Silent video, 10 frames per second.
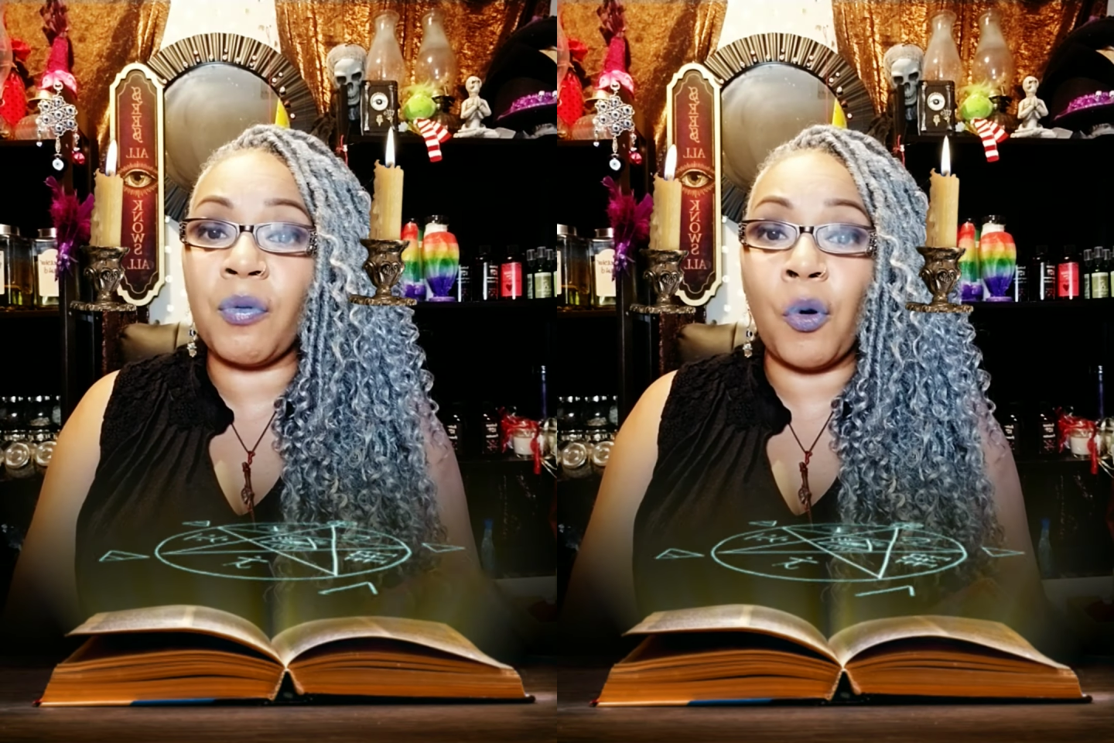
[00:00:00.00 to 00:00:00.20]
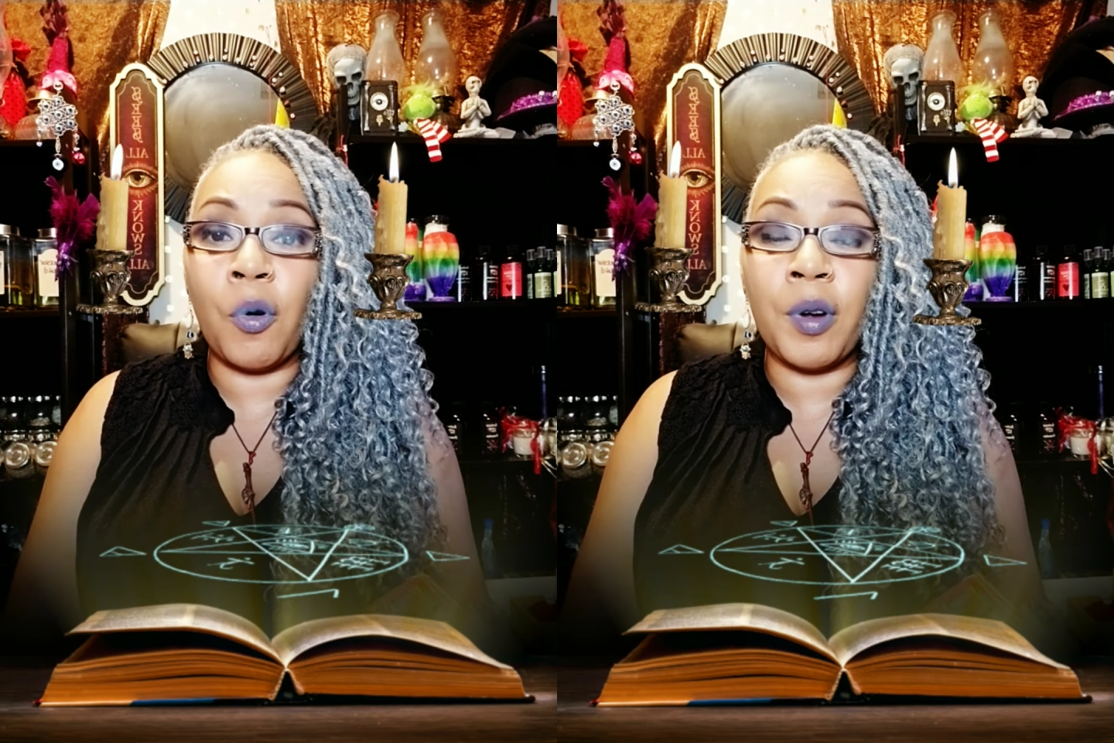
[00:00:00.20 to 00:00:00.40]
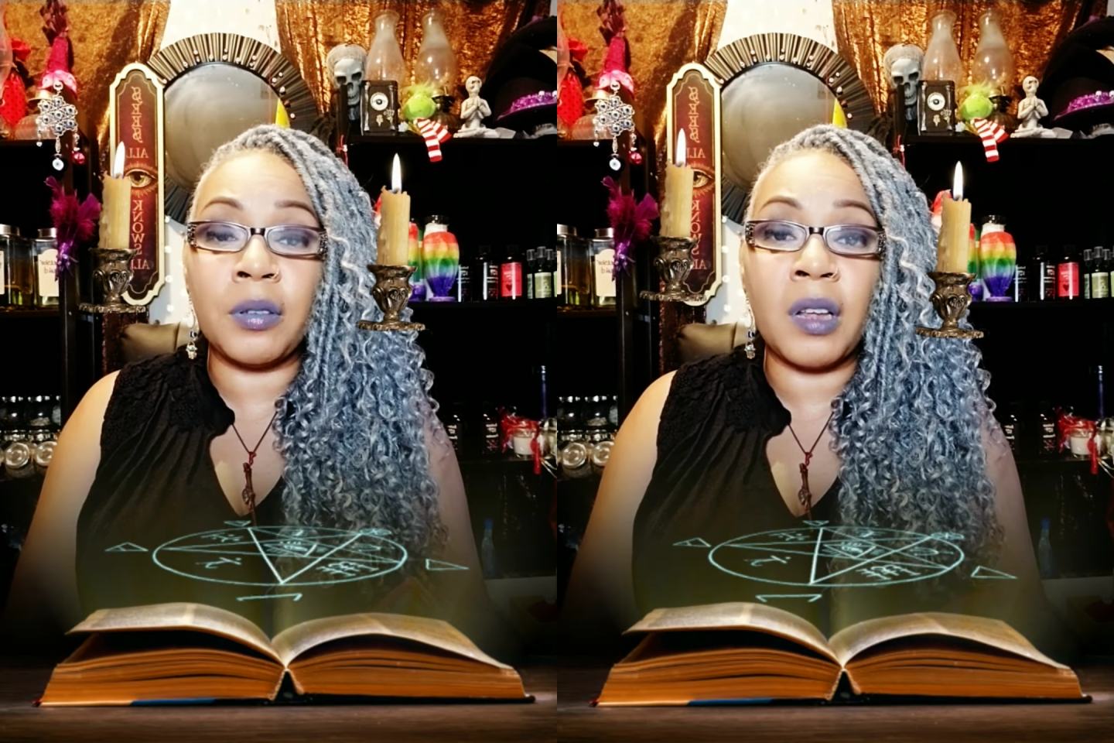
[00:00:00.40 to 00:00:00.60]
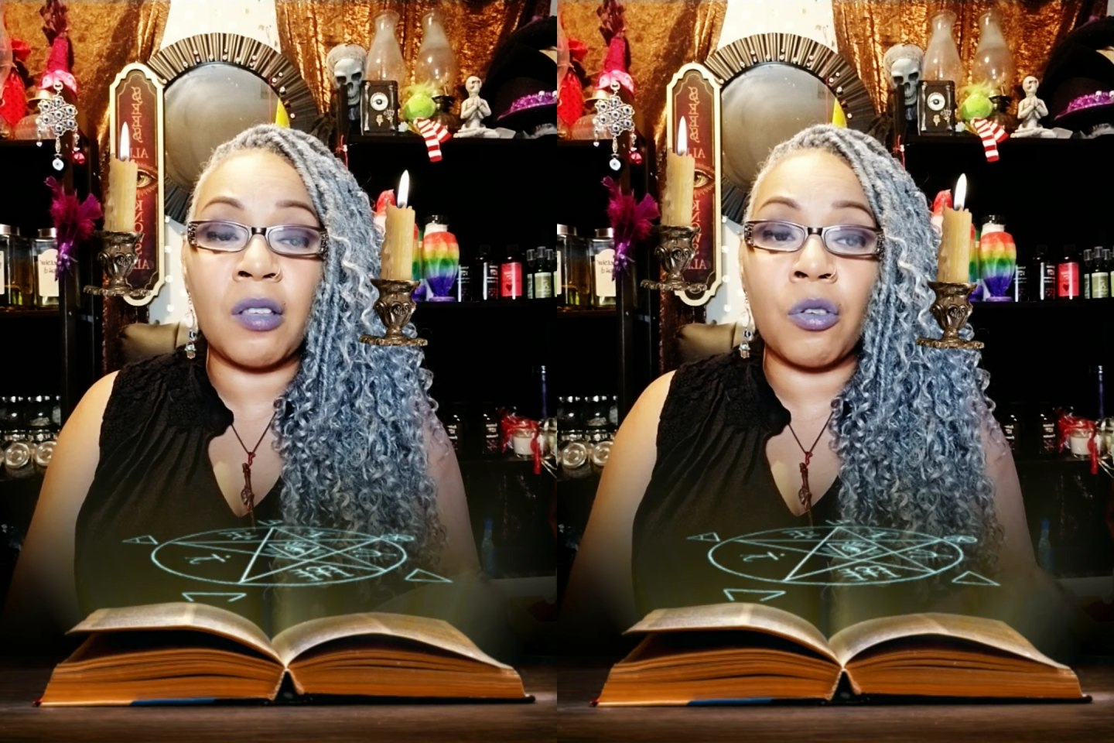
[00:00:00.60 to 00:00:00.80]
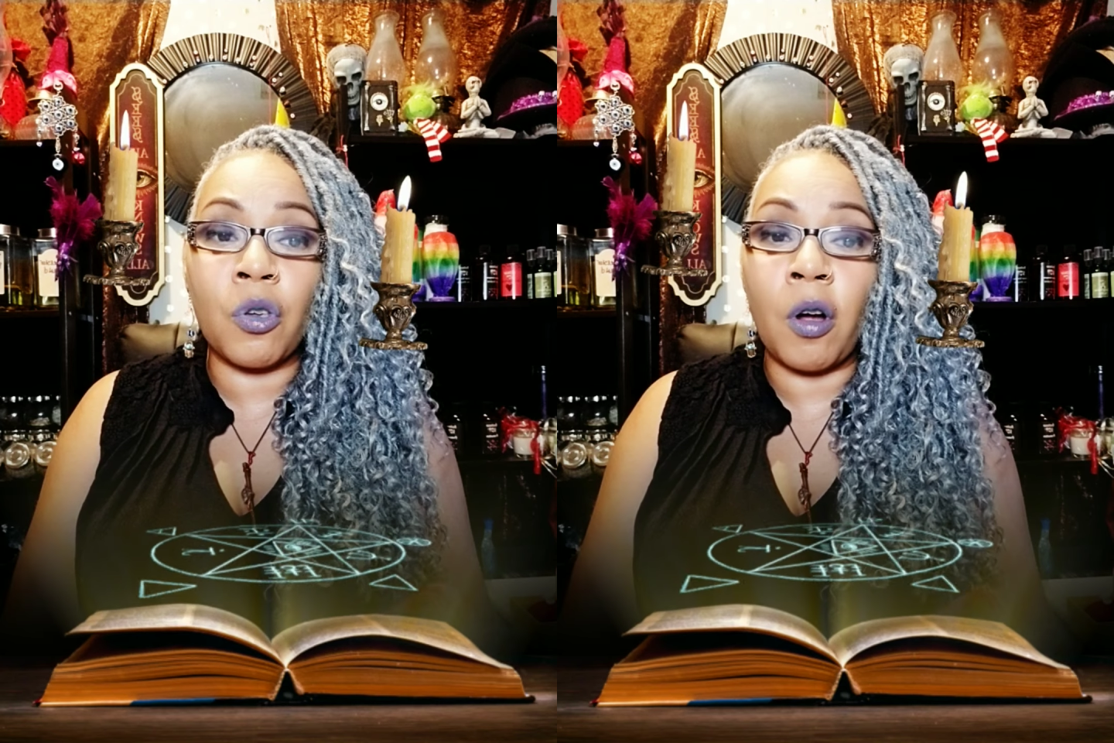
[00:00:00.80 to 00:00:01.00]
forward,
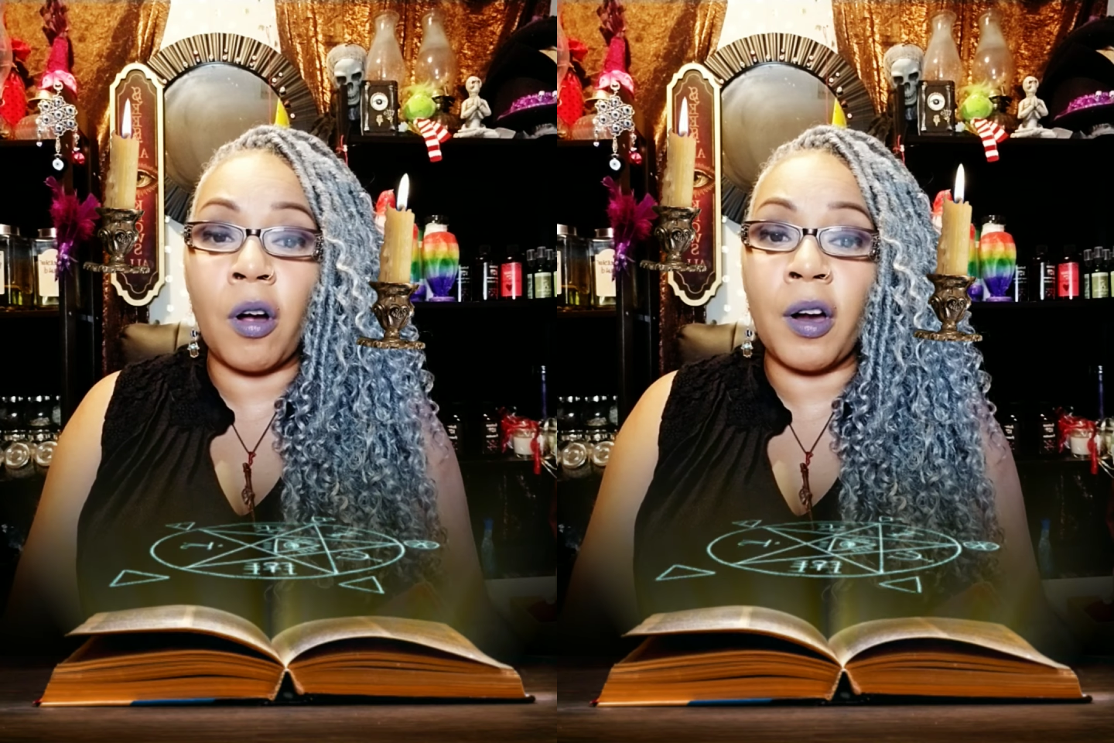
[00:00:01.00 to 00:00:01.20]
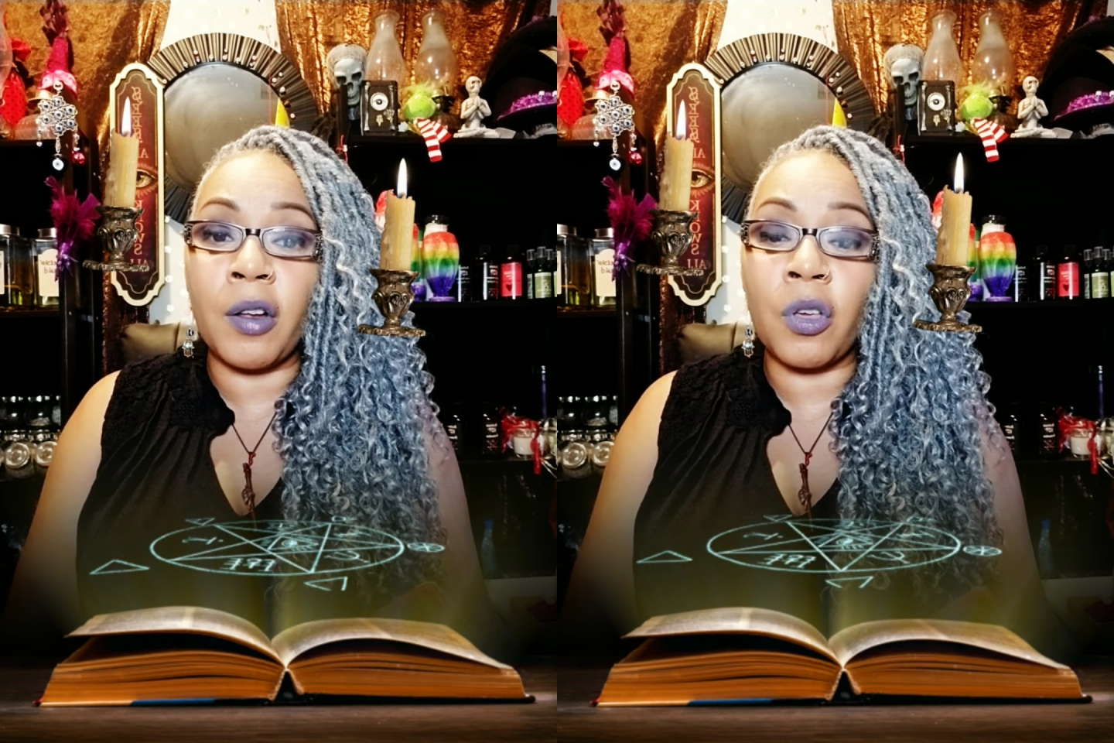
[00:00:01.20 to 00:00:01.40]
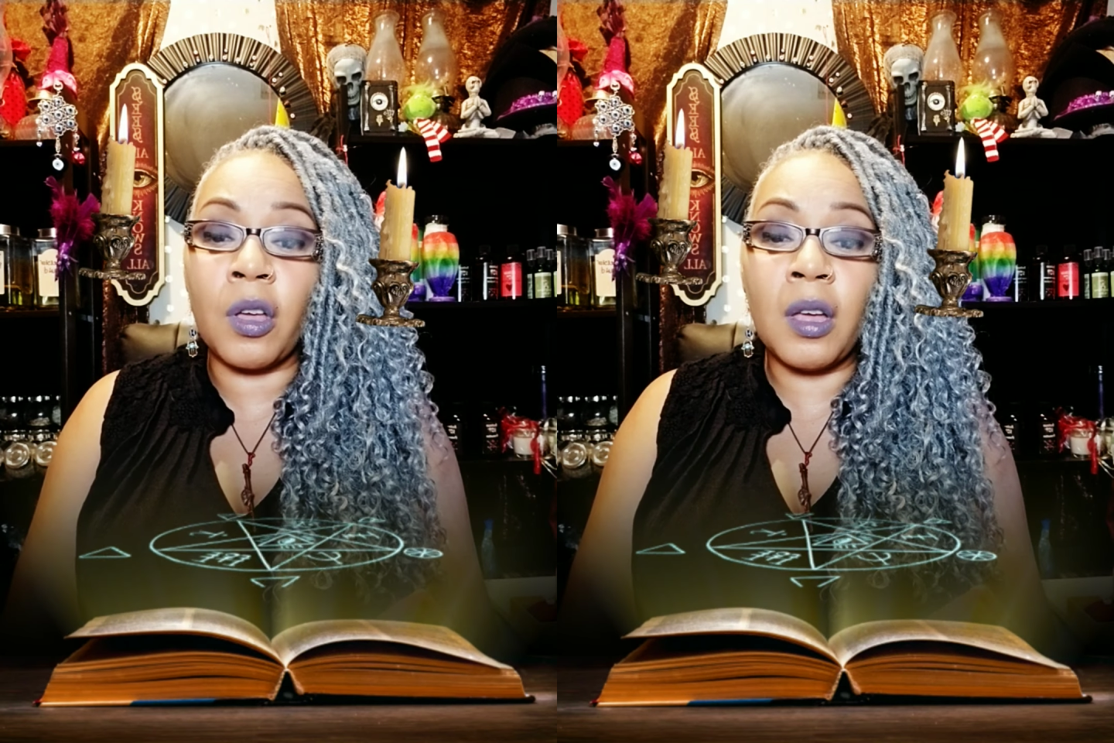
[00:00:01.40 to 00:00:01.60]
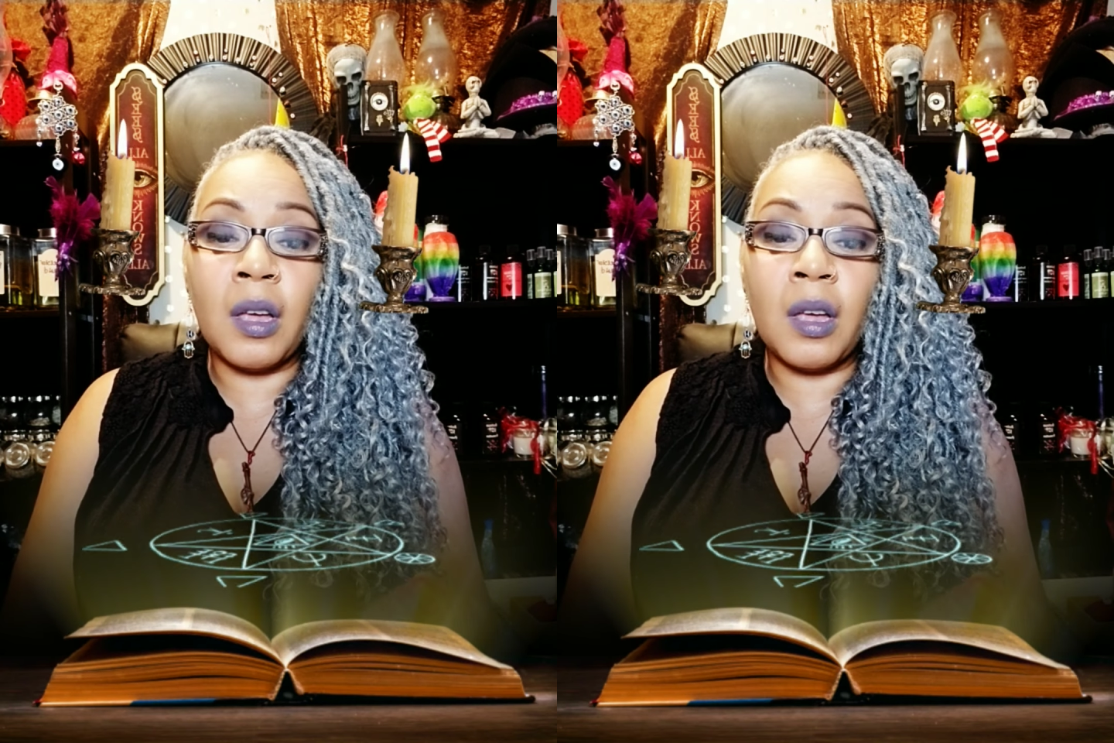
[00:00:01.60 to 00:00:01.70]
takes charge,